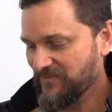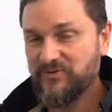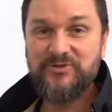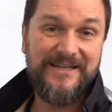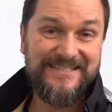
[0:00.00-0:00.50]

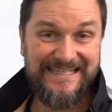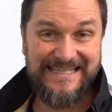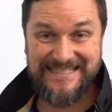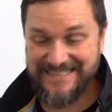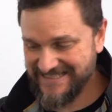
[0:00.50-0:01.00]
which makes it
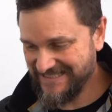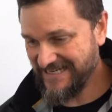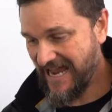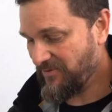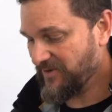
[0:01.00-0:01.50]
easy to
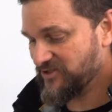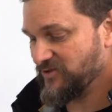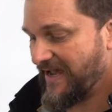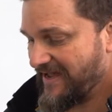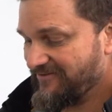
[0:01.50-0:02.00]
see how much
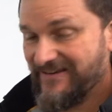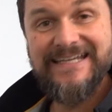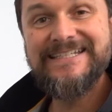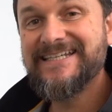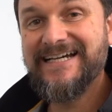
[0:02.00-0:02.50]
you have
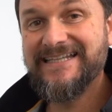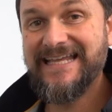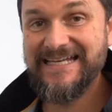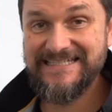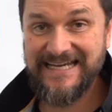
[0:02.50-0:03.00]
inside
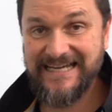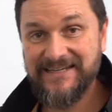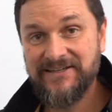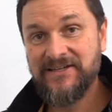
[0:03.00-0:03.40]
that tank.